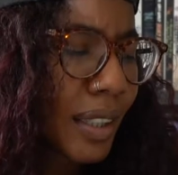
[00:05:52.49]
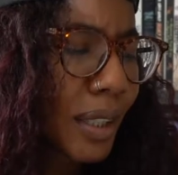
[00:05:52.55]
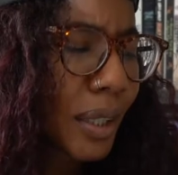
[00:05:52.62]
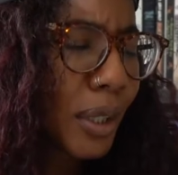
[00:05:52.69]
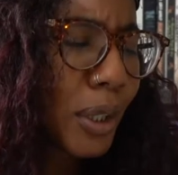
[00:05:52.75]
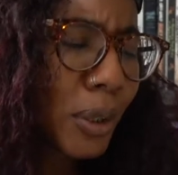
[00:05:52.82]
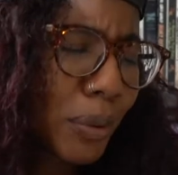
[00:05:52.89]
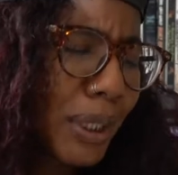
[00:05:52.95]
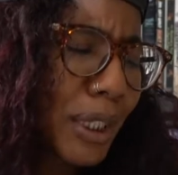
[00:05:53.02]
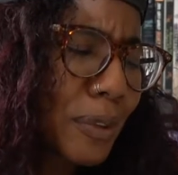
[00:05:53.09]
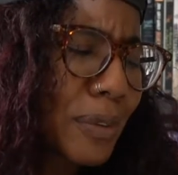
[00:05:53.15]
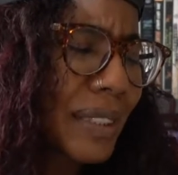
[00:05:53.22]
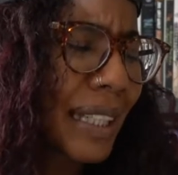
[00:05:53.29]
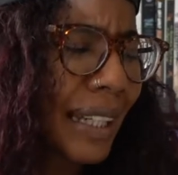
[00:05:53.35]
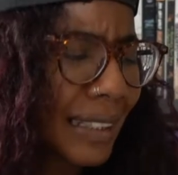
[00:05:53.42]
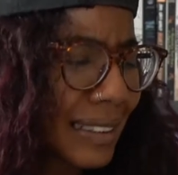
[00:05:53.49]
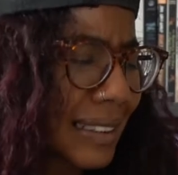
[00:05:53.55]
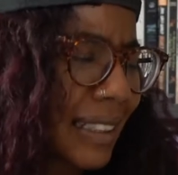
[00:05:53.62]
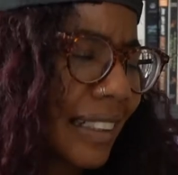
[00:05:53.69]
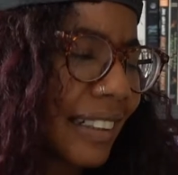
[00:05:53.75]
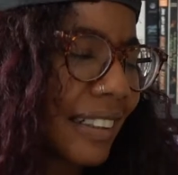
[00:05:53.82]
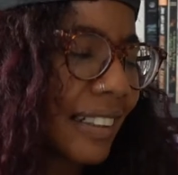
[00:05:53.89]
Who are you
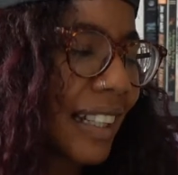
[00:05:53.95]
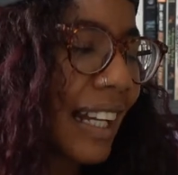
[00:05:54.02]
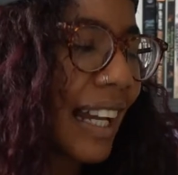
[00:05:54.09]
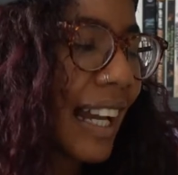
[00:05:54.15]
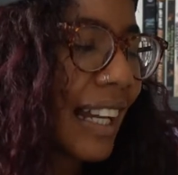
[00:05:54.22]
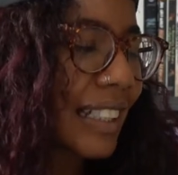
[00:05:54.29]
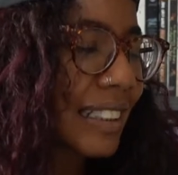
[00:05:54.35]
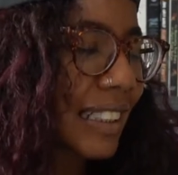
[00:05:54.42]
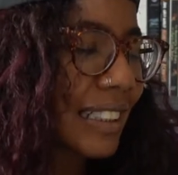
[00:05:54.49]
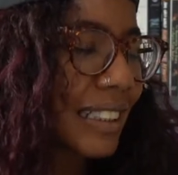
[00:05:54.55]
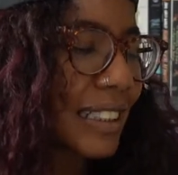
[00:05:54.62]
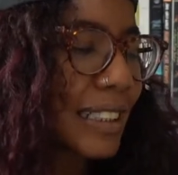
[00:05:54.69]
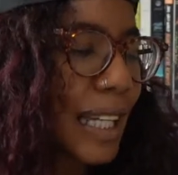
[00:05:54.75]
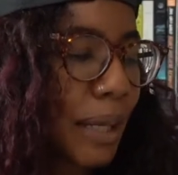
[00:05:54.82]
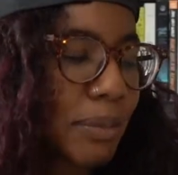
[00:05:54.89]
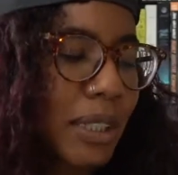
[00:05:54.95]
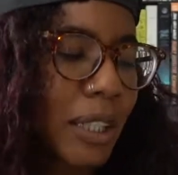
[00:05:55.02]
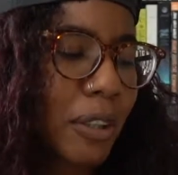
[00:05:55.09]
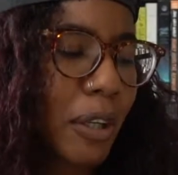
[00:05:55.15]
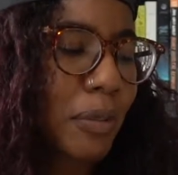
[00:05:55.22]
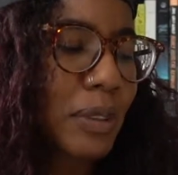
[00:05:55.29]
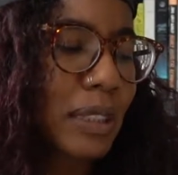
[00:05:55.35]
texting? I ask as she taps
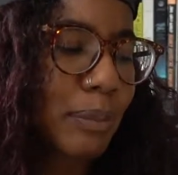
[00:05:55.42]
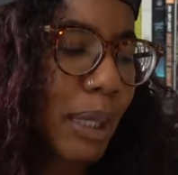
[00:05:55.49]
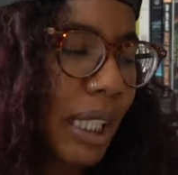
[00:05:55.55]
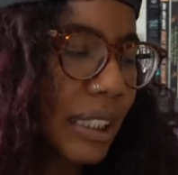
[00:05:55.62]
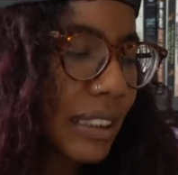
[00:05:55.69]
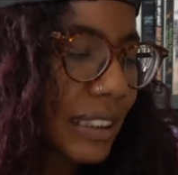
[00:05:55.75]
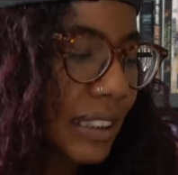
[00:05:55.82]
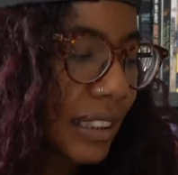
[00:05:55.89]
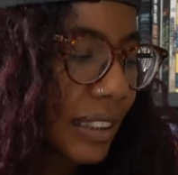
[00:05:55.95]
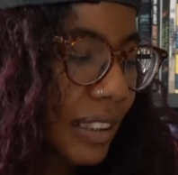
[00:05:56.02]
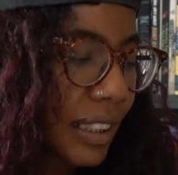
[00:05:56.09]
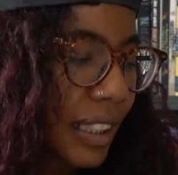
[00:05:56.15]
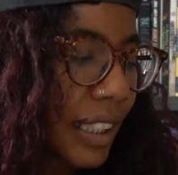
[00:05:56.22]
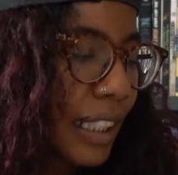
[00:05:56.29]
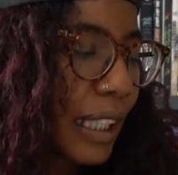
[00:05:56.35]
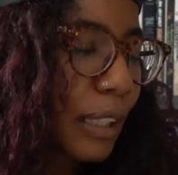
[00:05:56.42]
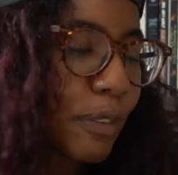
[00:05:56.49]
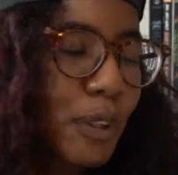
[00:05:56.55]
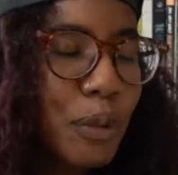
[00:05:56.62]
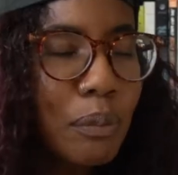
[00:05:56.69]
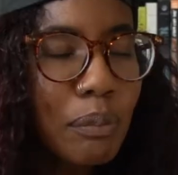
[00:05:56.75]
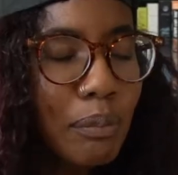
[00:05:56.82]
out her response. If
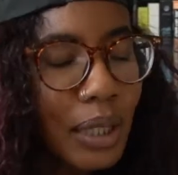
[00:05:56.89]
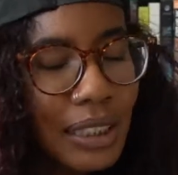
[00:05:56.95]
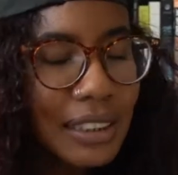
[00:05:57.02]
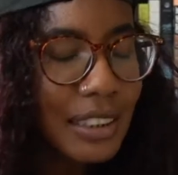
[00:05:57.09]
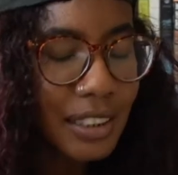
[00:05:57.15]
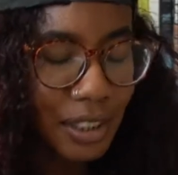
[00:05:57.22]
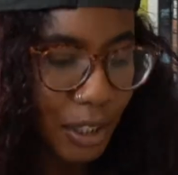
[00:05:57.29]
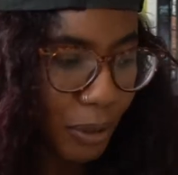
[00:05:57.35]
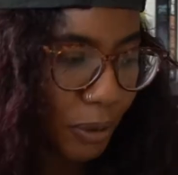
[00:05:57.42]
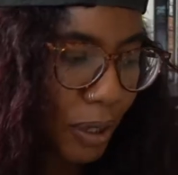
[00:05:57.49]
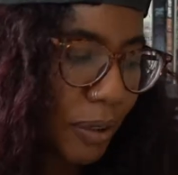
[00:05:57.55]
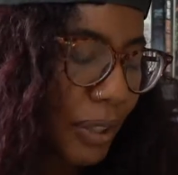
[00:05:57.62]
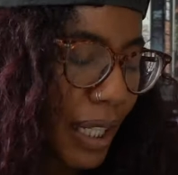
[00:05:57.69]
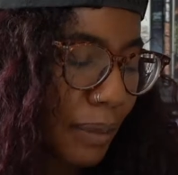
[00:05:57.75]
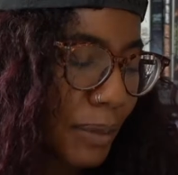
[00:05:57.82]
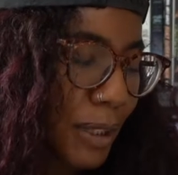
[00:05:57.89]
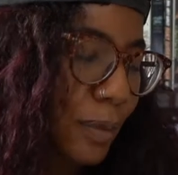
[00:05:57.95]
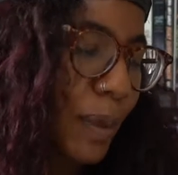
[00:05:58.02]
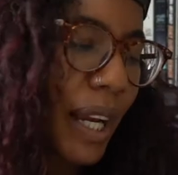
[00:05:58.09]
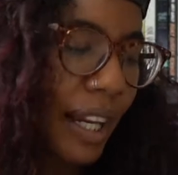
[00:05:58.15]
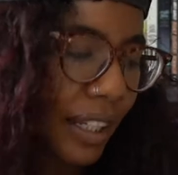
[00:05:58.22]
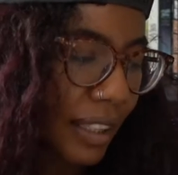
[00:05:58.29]
you must know, her name is
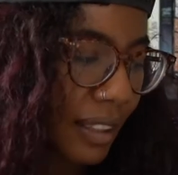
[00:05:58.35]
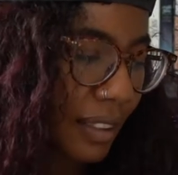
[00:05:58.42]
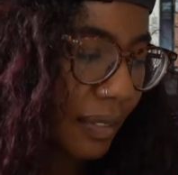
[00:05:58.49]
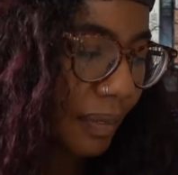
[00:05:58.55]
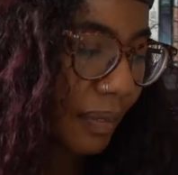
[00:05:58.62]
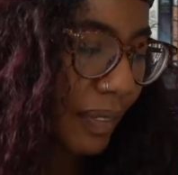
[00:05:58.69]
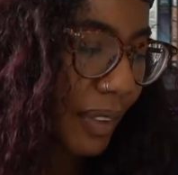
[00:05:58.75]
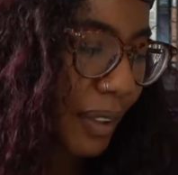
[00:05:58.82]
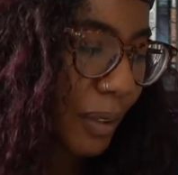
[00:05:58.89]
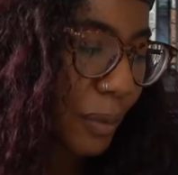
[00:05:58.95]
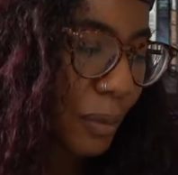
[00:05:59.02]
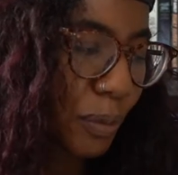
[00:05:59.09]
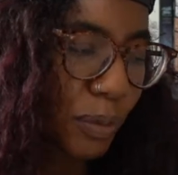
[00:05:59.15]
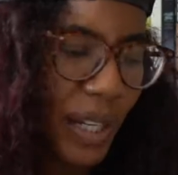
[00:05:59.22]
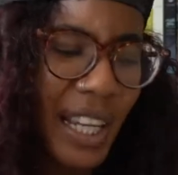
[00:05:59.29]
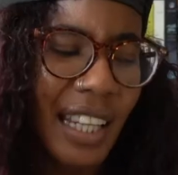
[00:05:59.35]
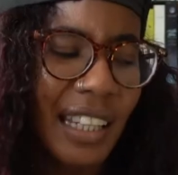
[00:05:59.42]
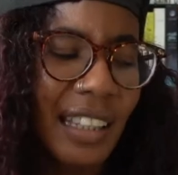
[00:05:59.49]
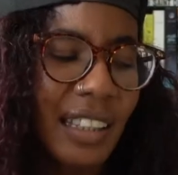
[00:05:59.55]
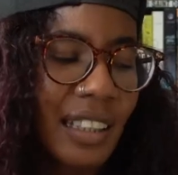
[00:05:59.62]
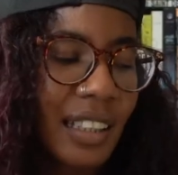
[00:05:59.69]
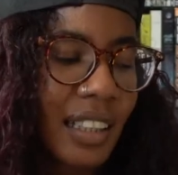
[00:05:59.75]
Rae.
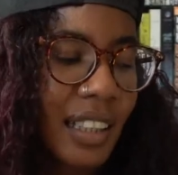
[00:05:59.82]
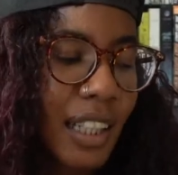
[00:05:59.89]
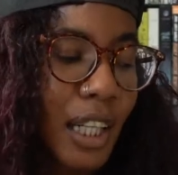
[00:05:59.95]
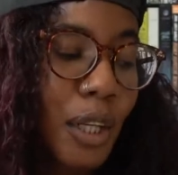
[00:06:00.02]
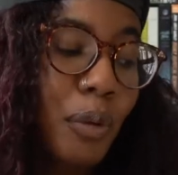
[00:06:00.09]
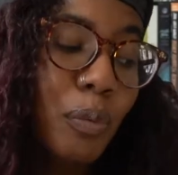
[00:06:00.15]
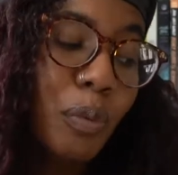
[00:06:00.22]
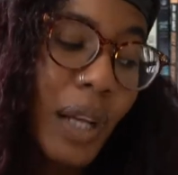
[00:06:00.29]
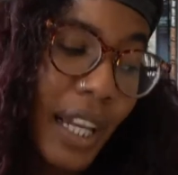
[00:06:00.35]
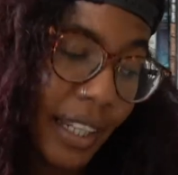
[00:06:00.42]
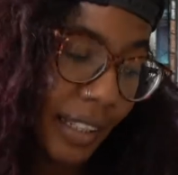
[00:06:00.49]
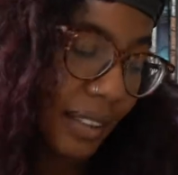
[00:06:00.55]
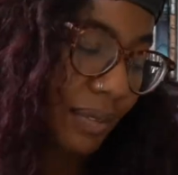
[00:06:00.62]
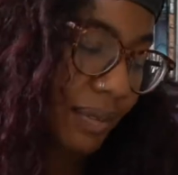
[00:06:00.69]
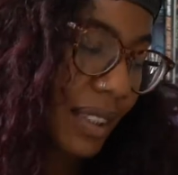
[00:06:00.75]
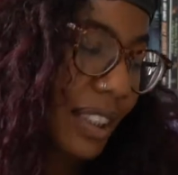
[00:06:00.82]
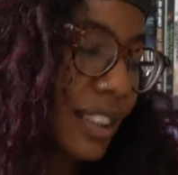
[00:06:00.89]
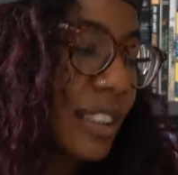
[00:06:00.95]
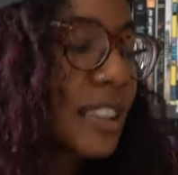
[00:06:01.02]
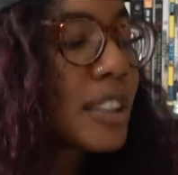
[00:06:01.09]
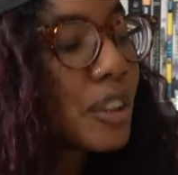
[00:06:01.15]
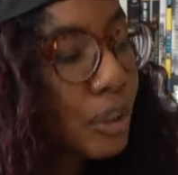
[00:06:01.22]
Rae? Rae.
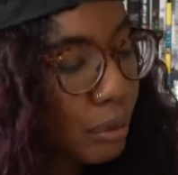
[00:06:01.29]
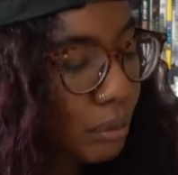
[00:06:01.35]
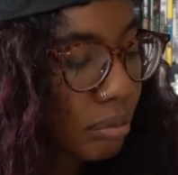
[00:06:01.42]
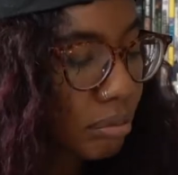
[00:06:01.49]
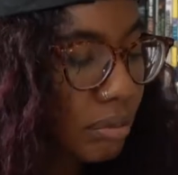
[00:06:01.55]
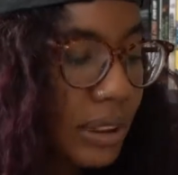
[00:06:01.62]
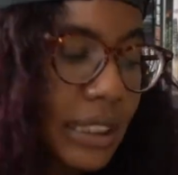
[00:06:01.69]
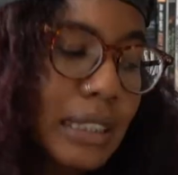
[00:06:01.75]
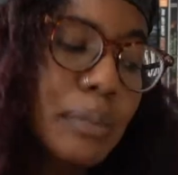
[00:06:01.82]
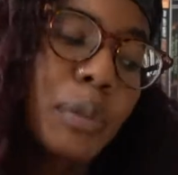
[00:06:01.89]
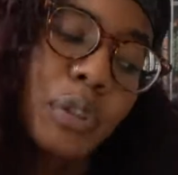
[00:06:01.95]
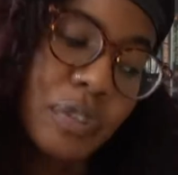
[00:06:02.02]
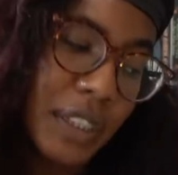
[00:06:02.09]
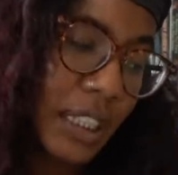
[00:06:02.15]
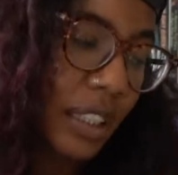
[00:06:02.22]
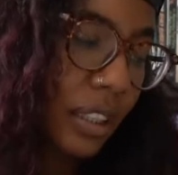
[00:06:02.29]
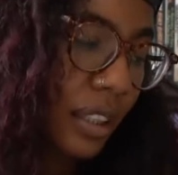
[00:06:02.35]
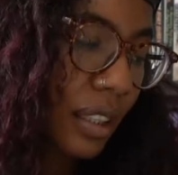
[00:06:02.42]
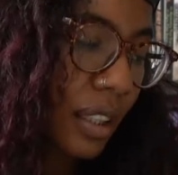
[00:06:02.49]
She's new. Just moved here.